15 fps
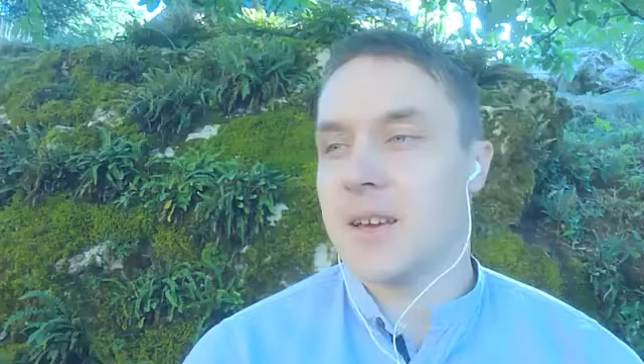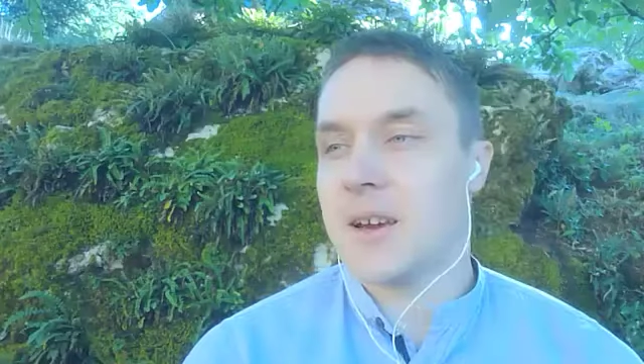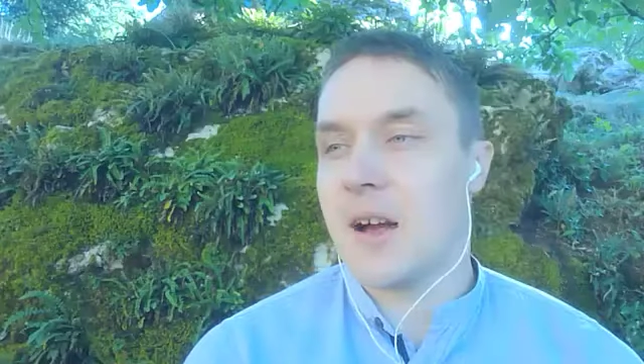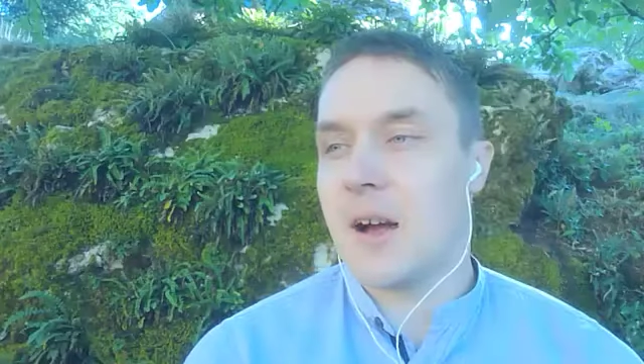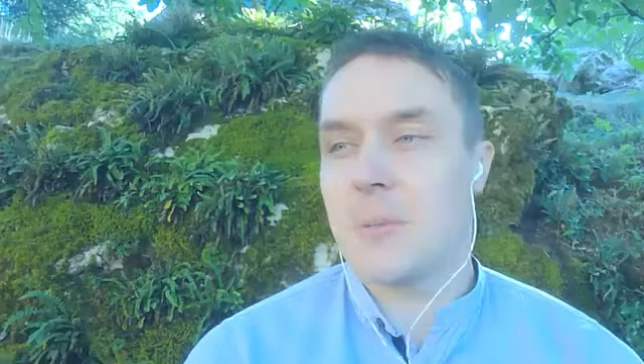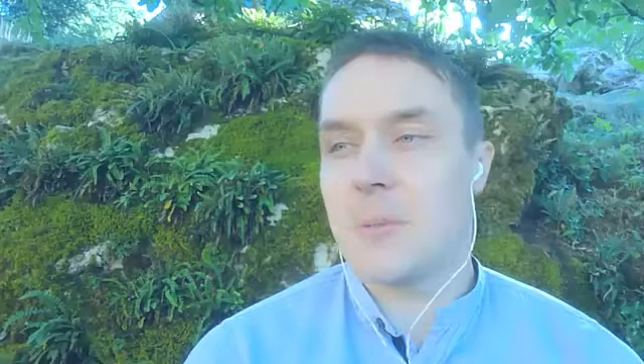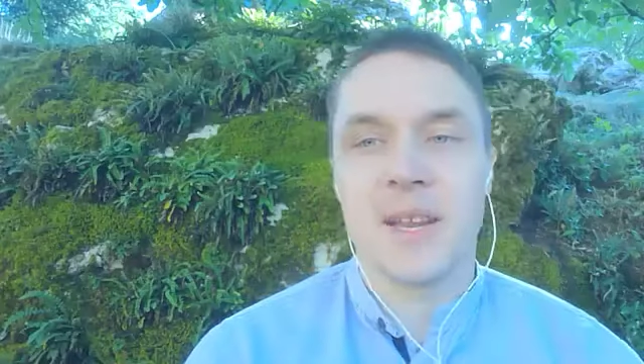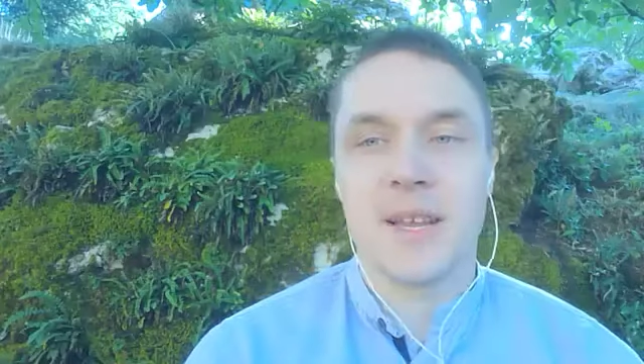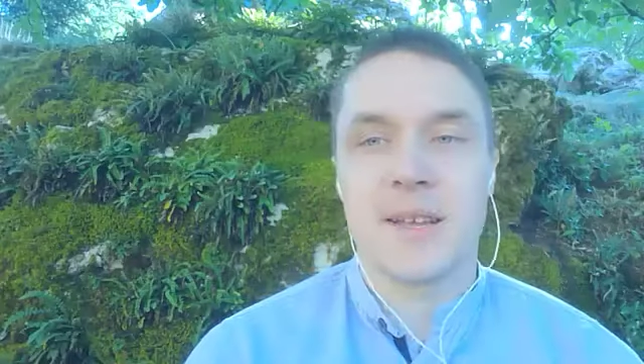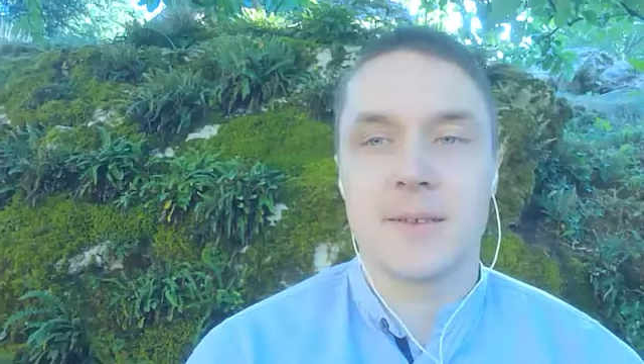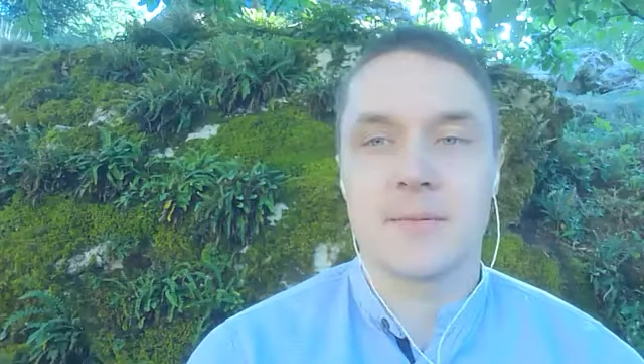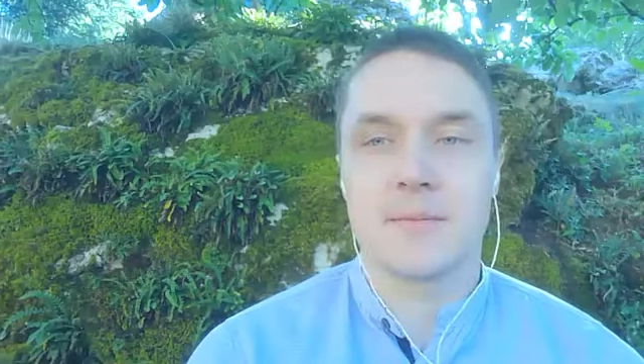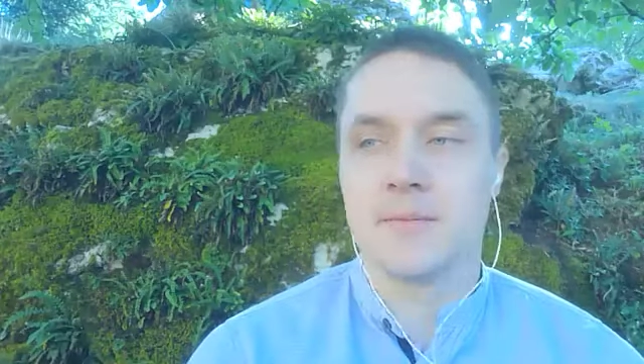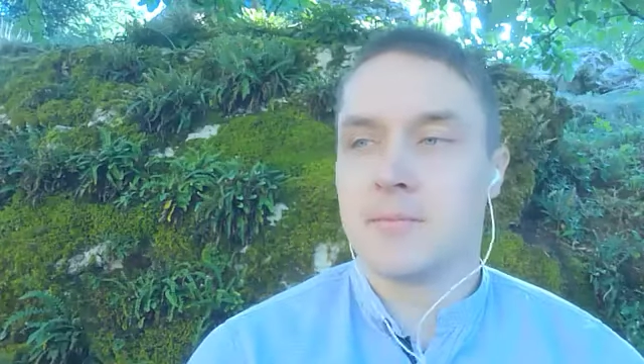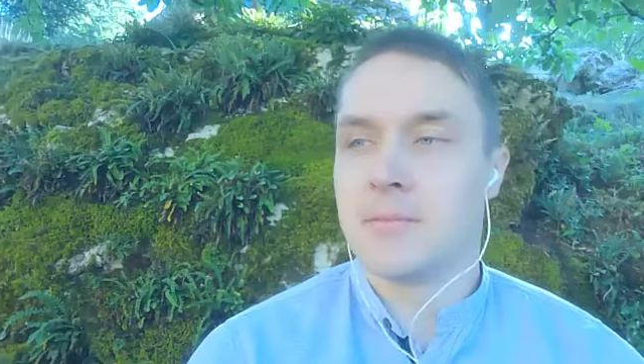how many
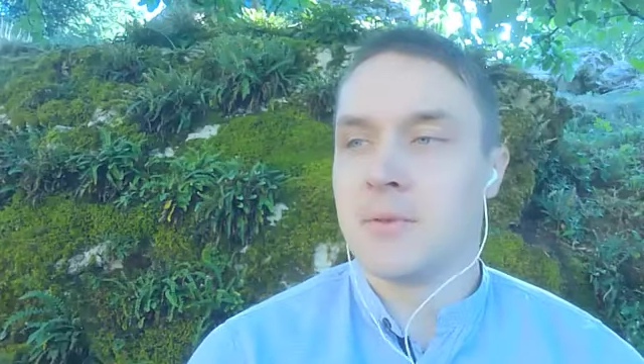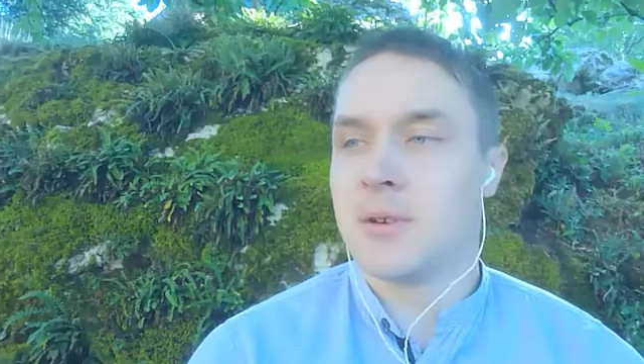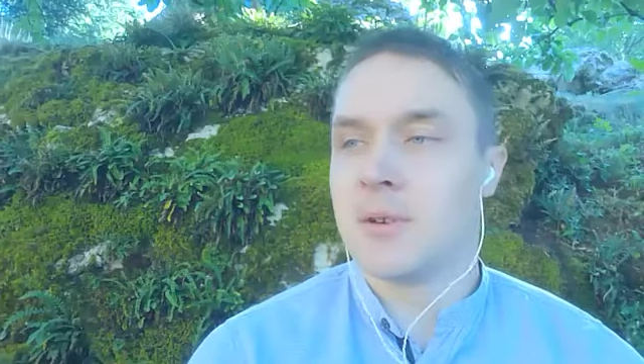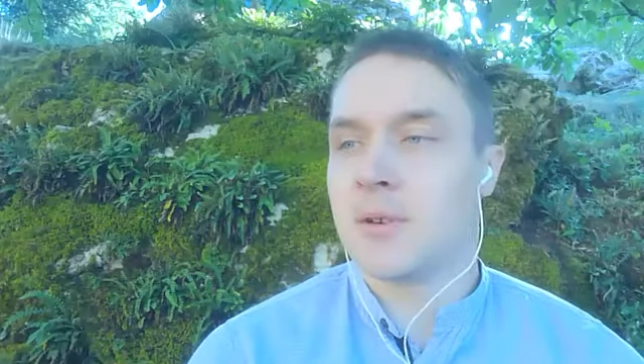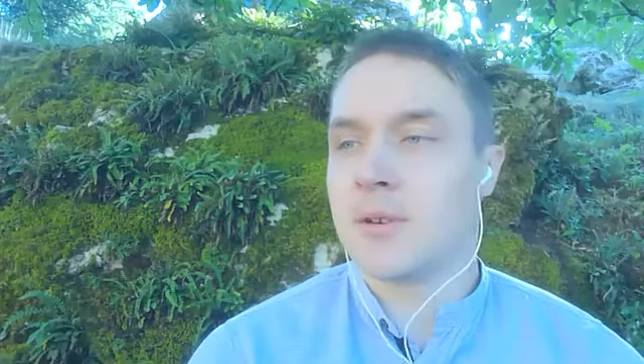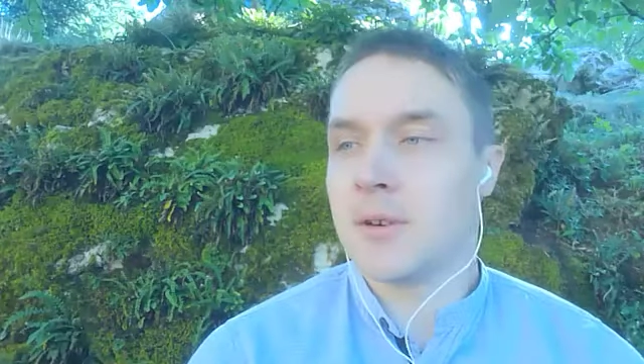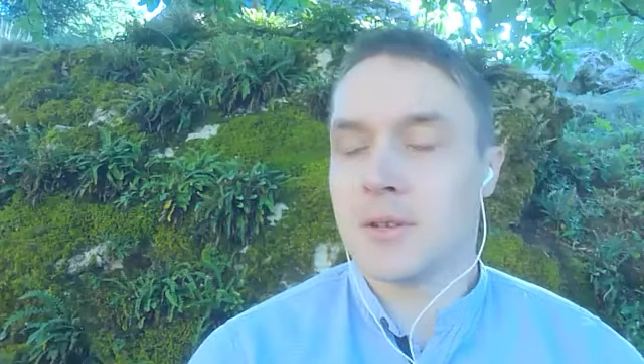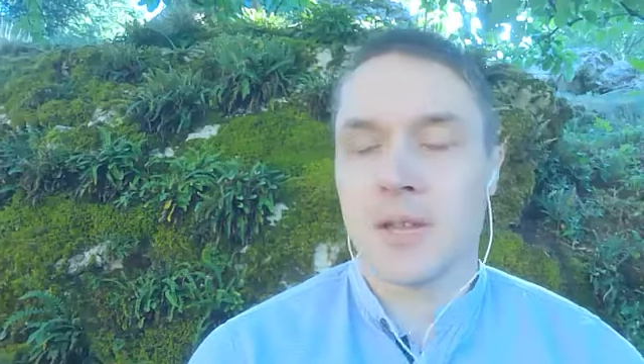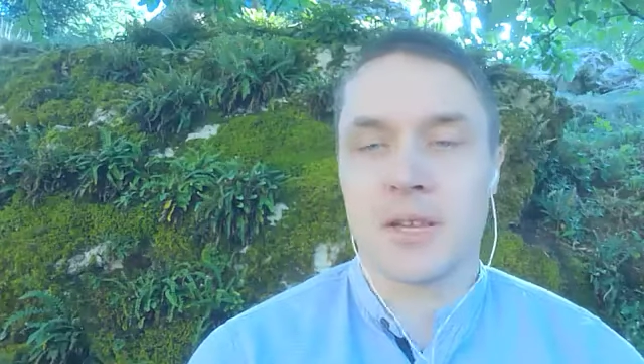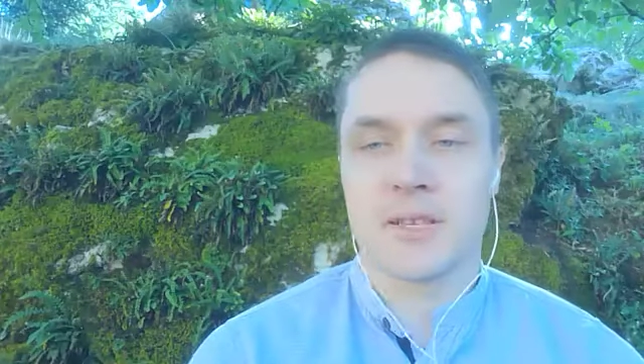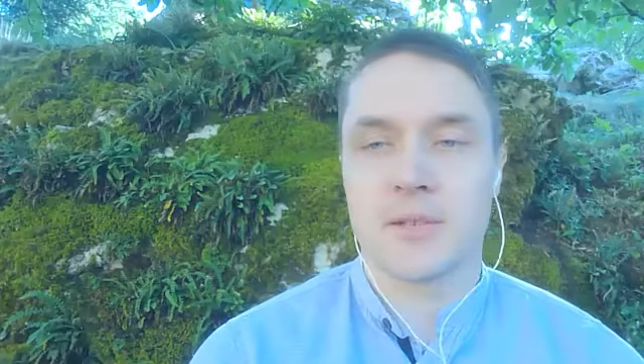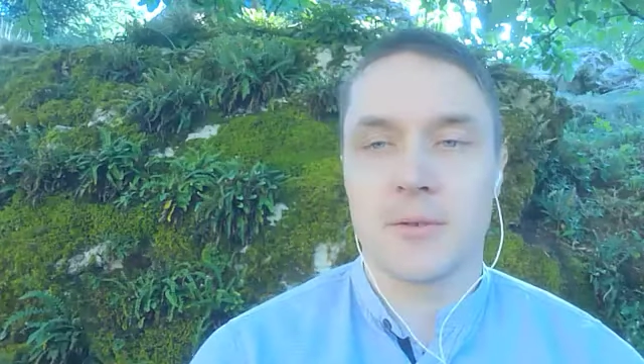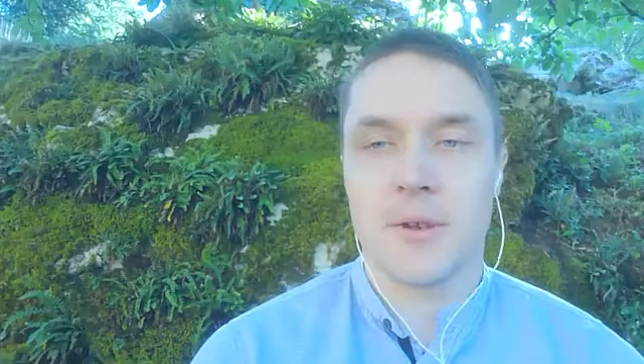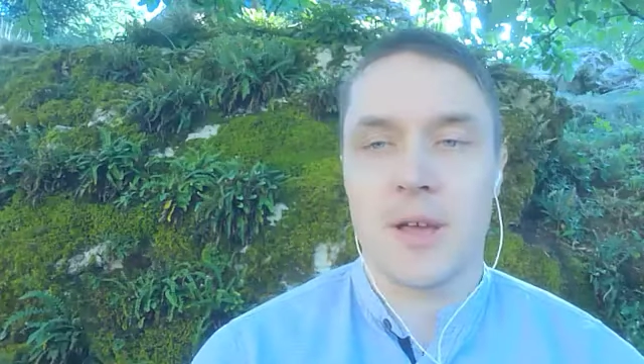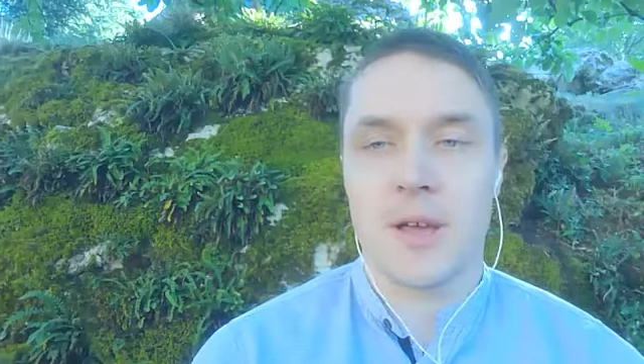contacts
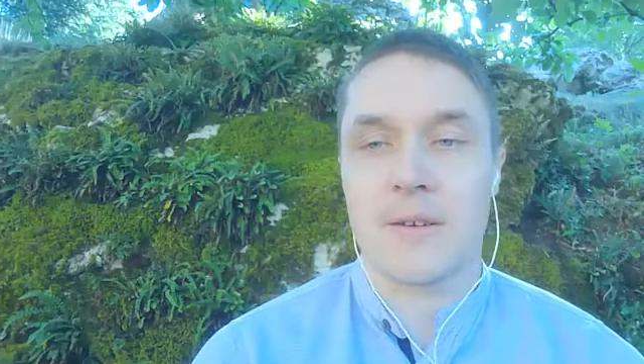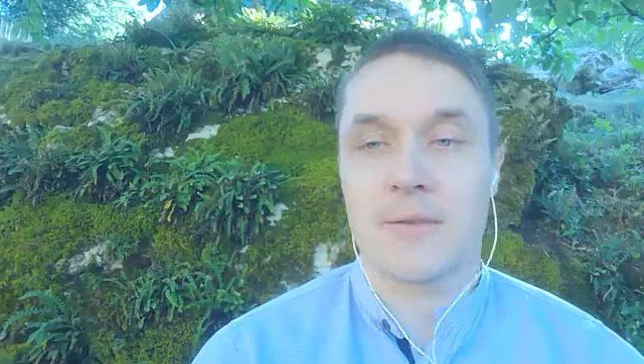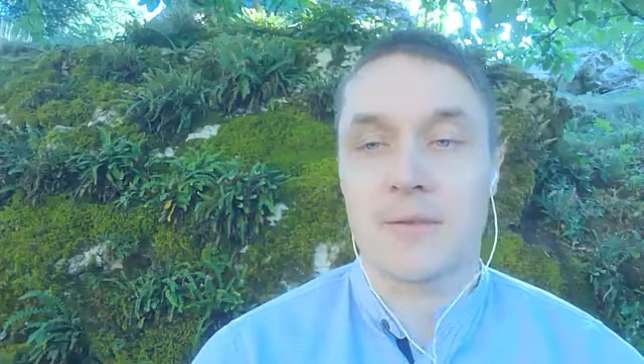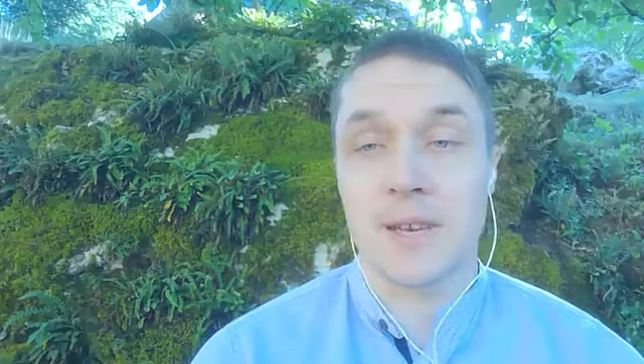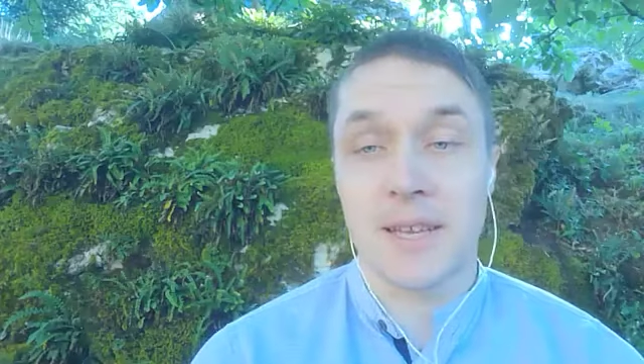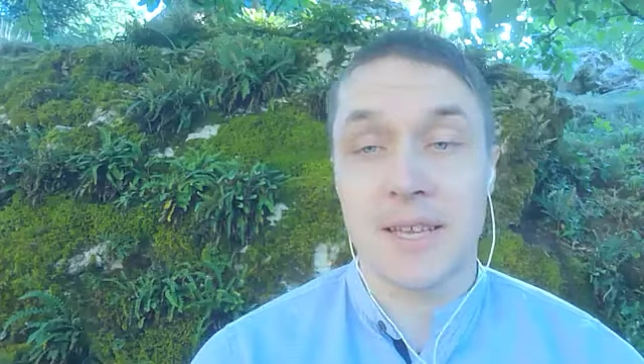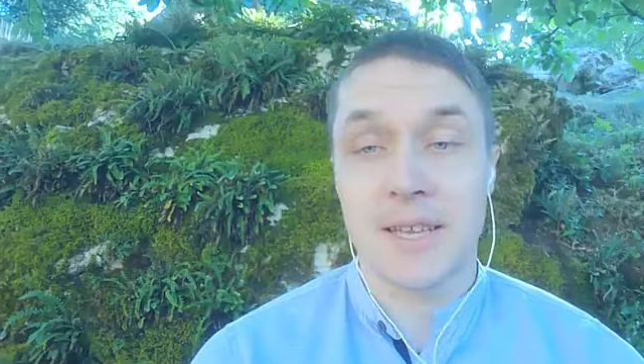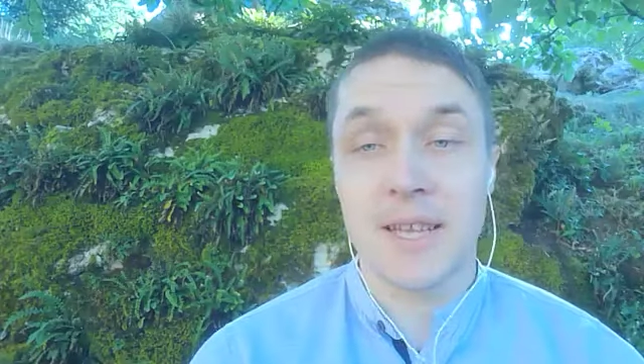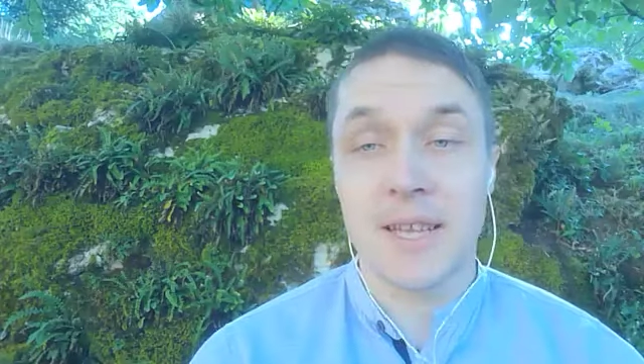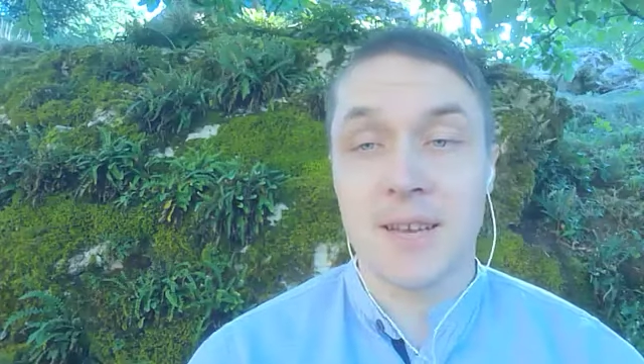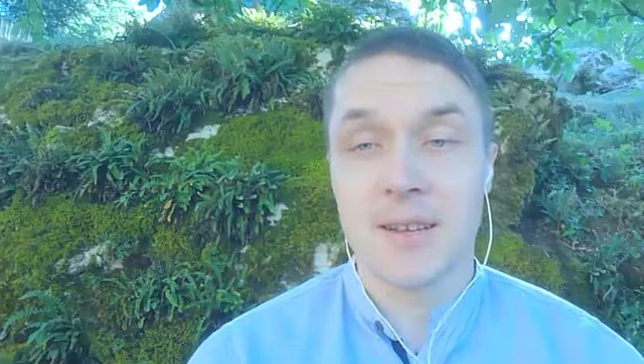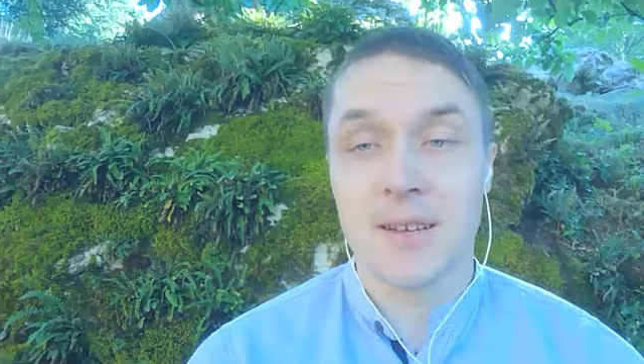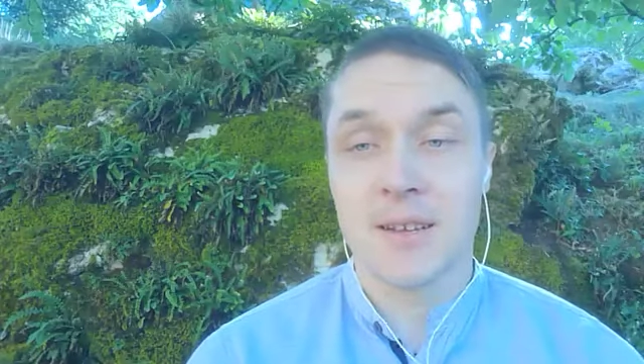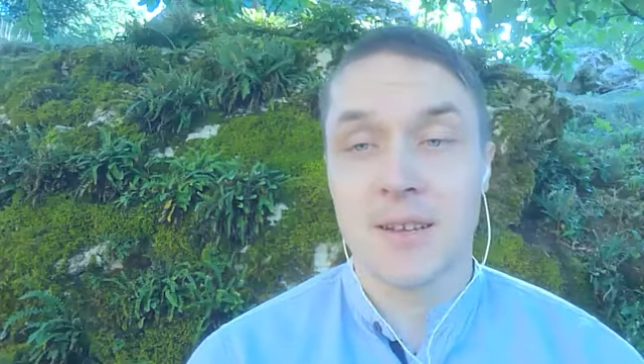do you have on LinkedIn?